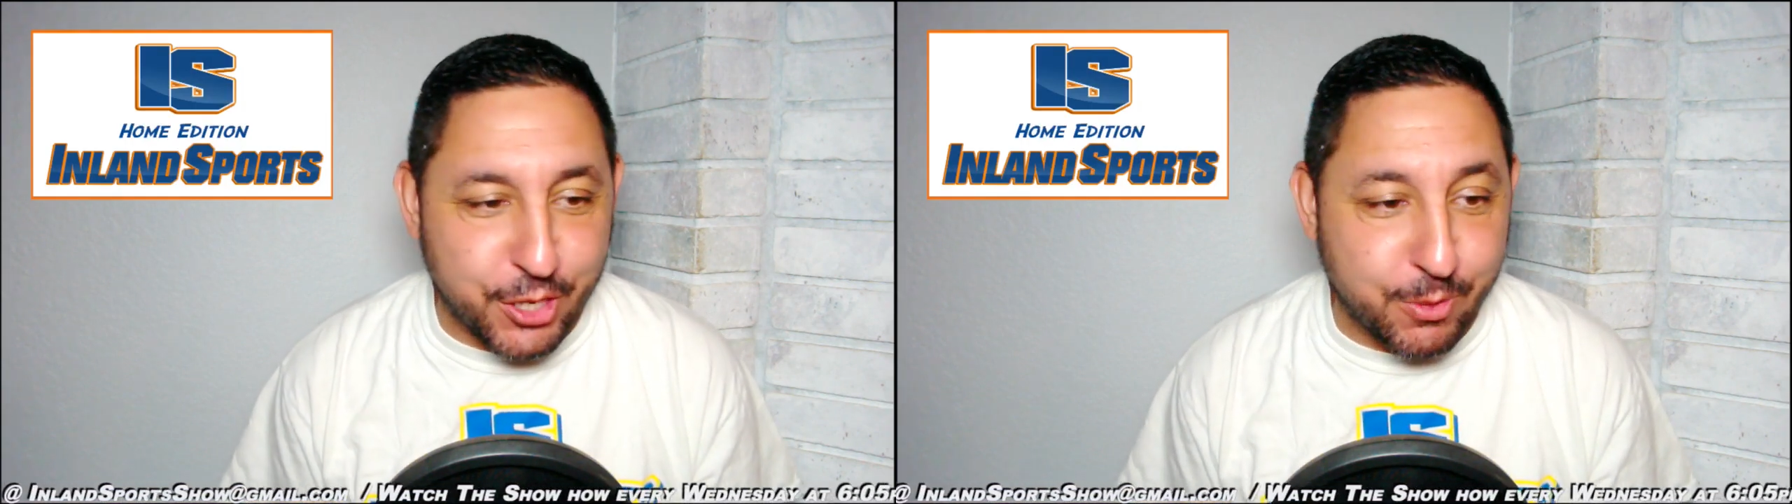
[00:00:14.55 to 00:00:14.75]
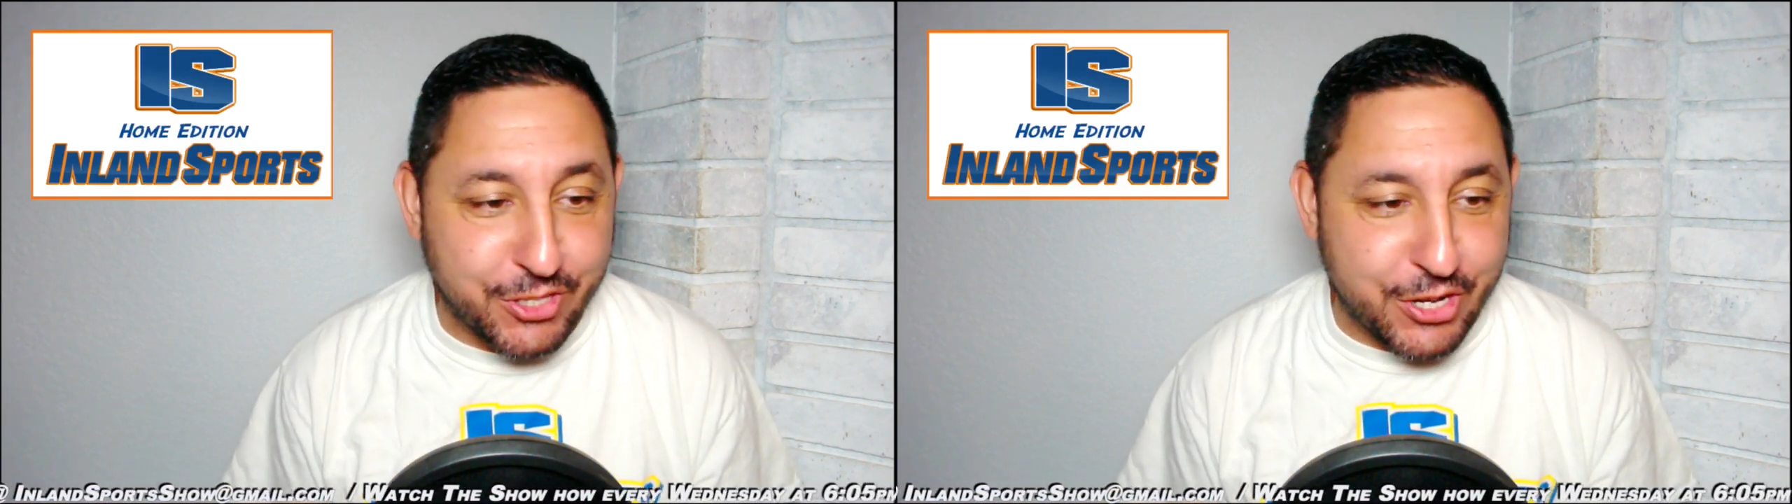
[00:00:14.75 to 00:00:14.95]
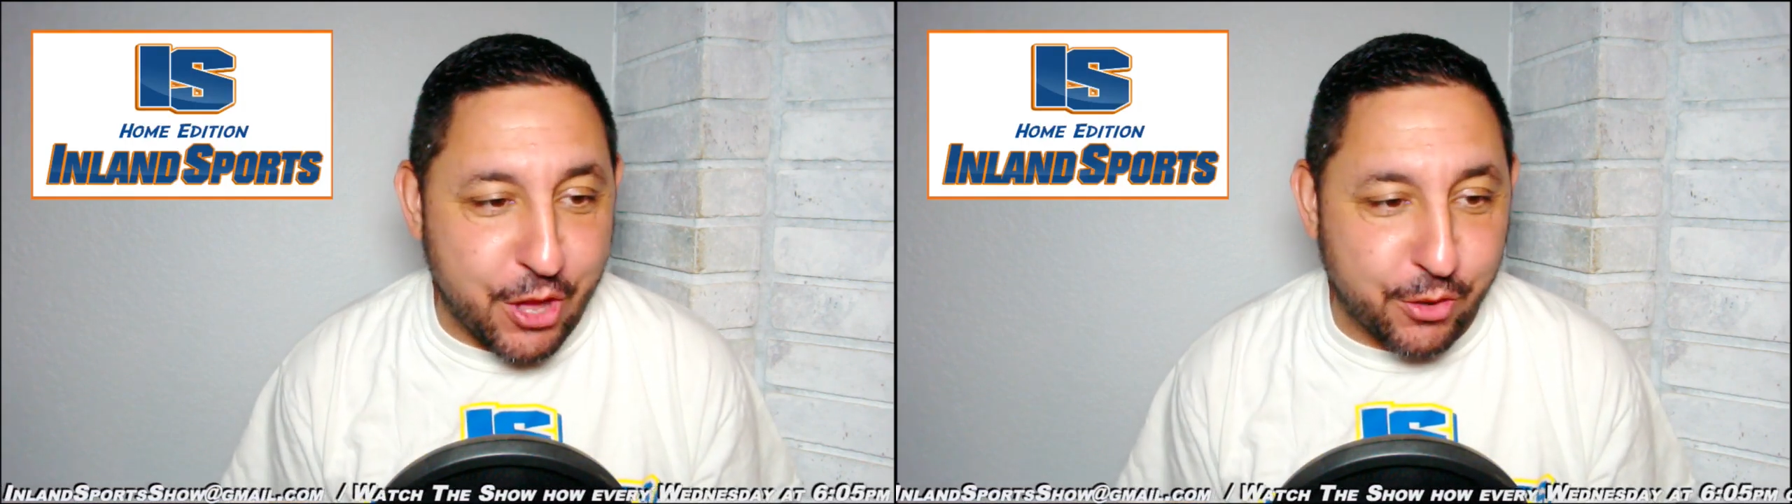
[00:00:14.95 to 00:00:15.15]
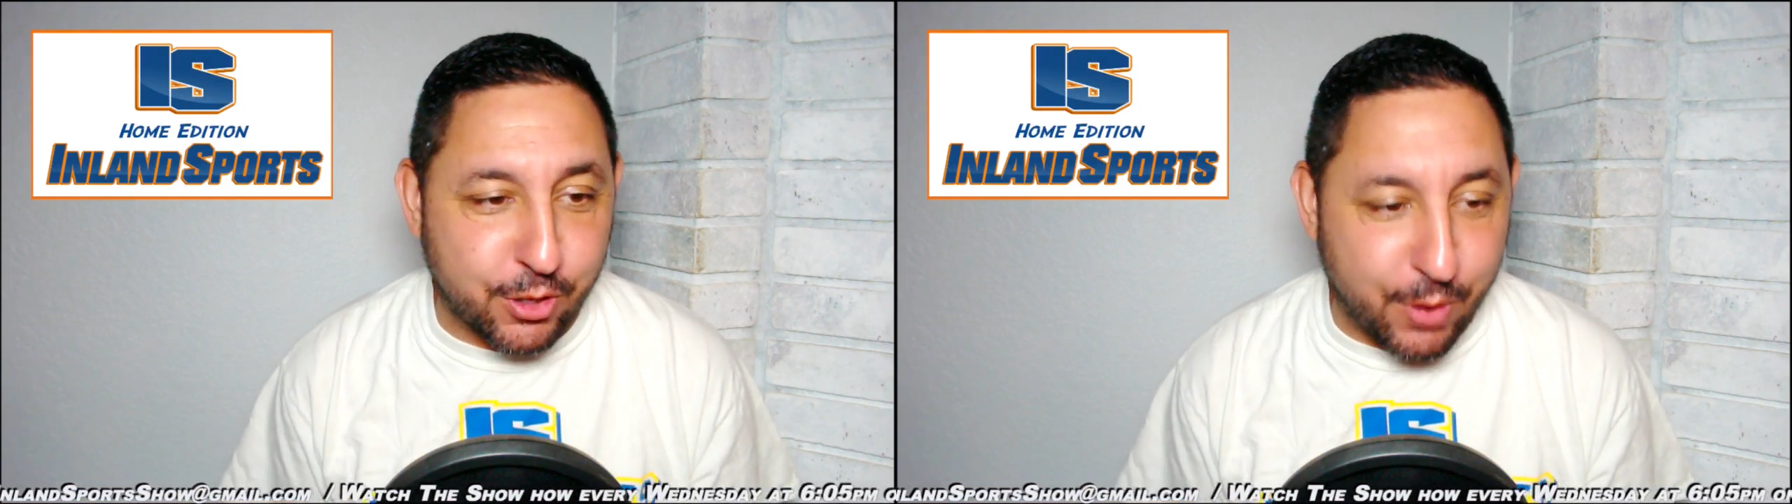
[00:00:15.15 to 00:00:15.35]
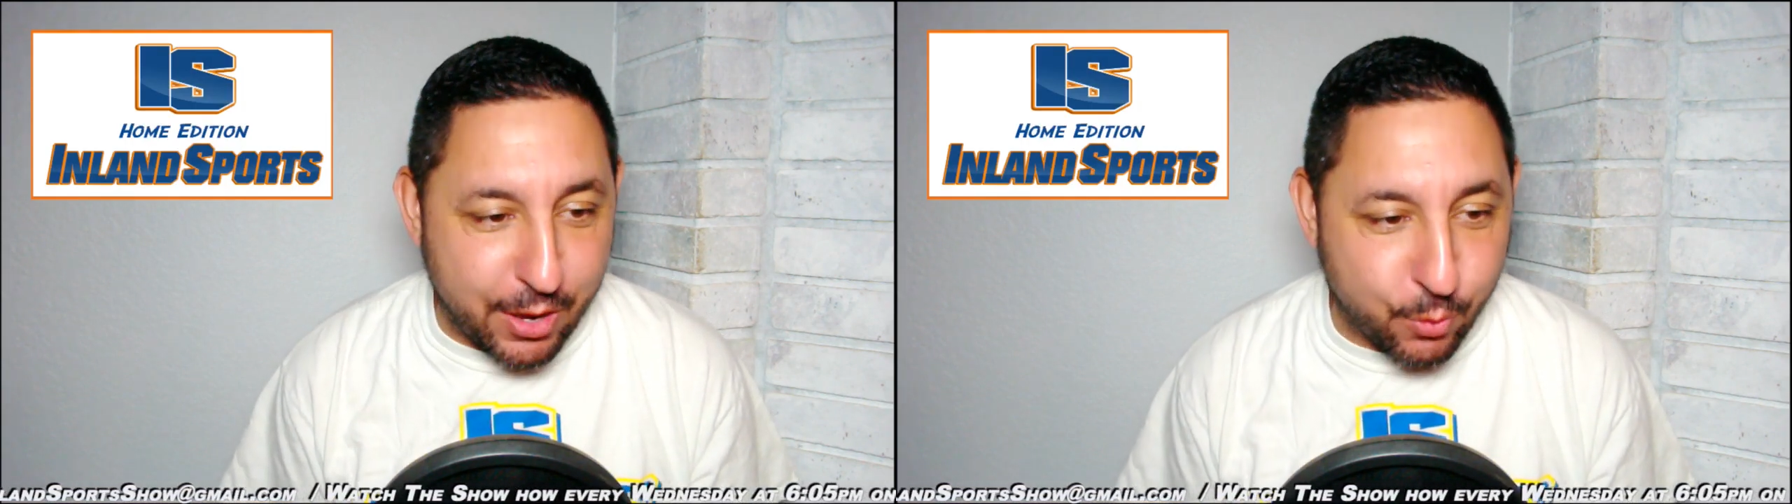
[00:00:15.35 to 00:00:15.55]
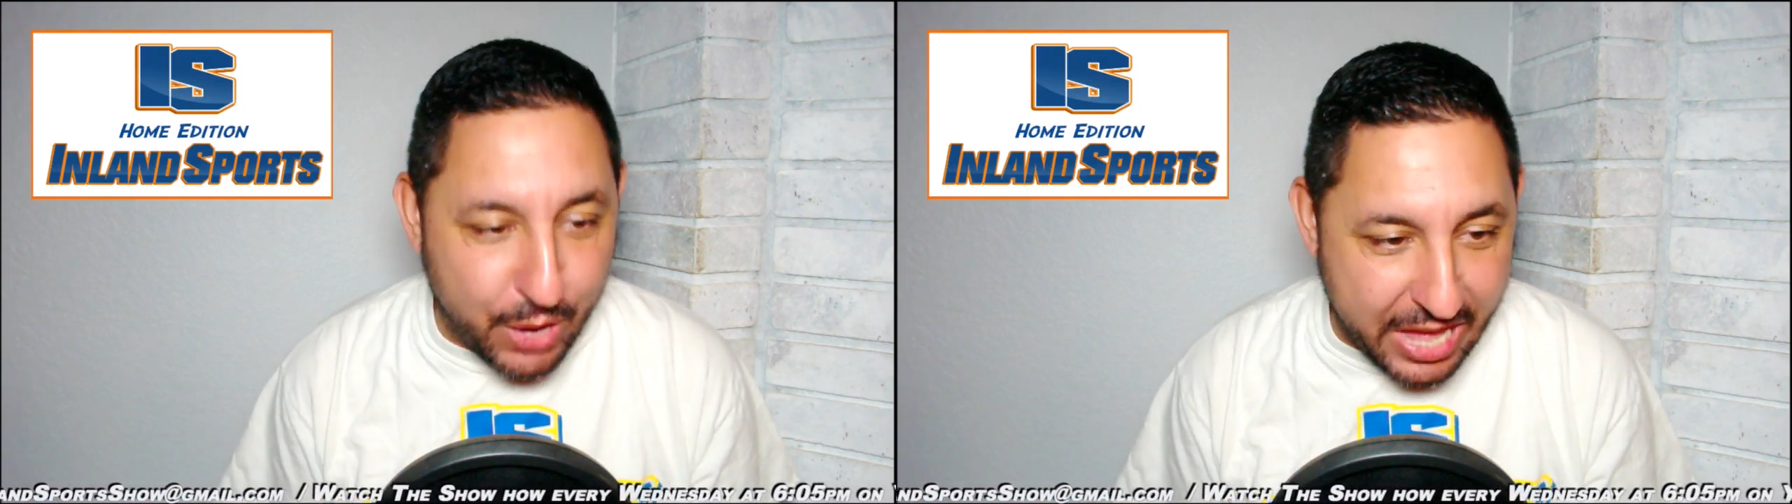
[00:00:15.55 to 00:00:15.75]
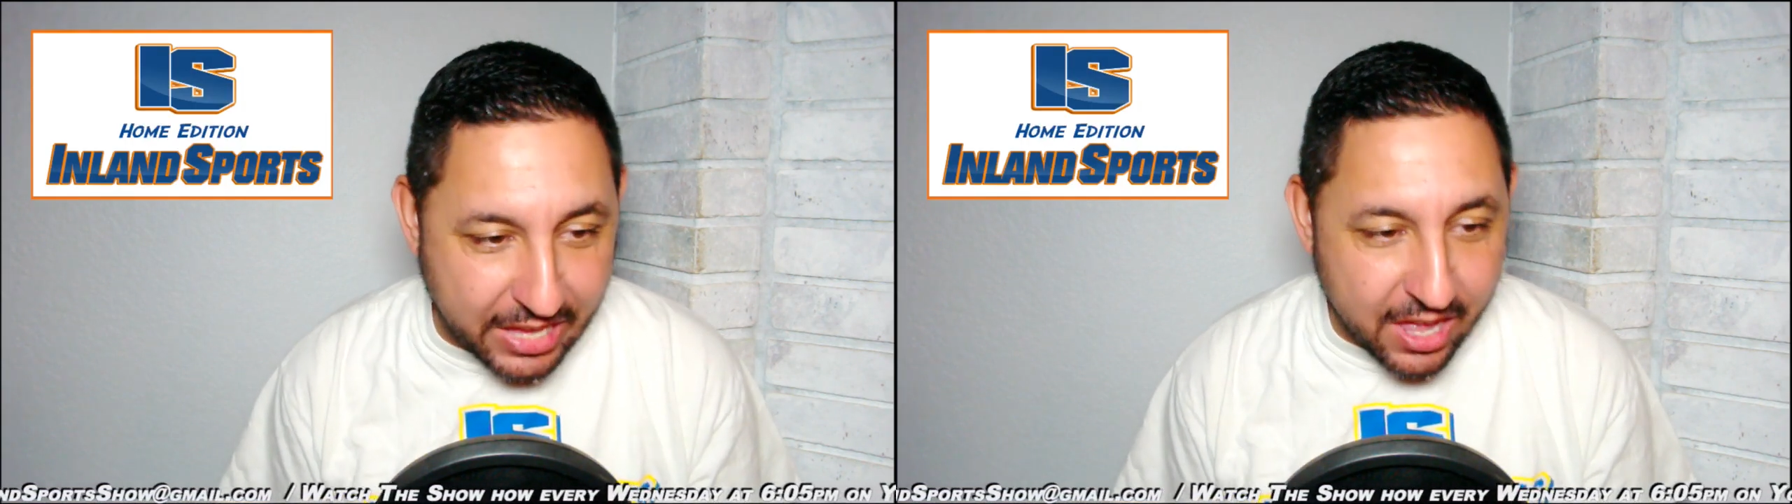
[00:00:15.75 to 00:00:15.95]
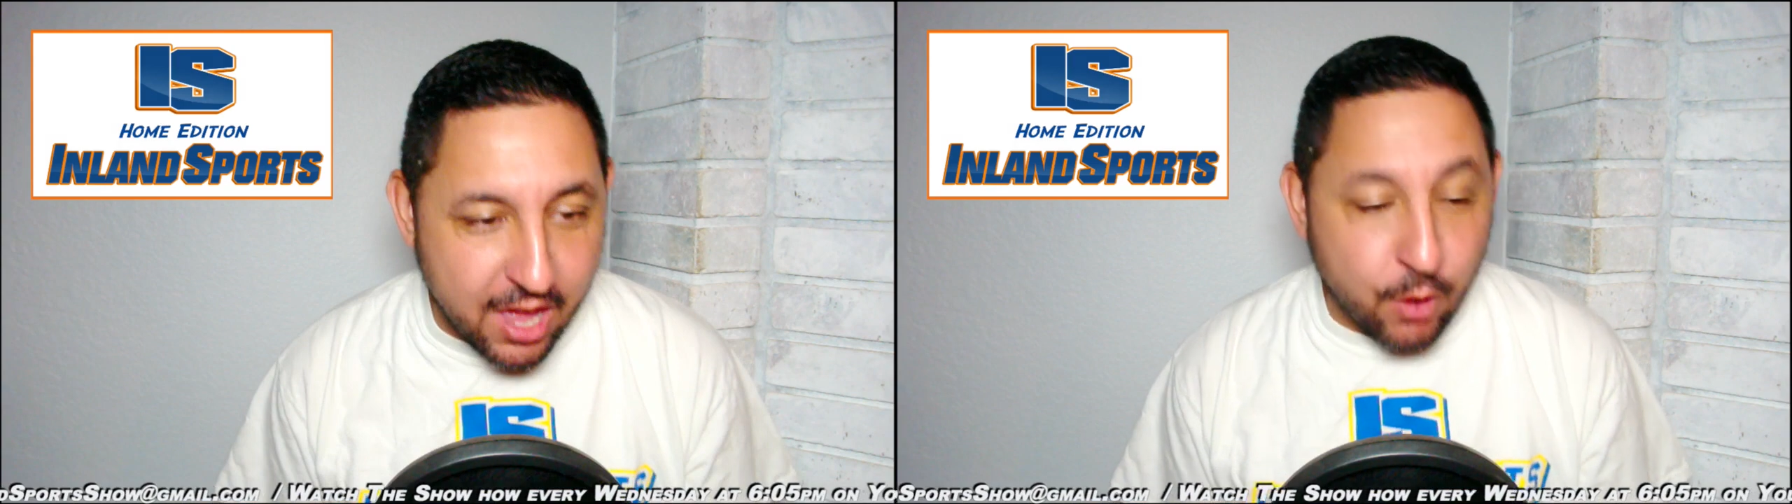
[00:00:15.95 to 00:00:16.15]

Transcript: And it was another great week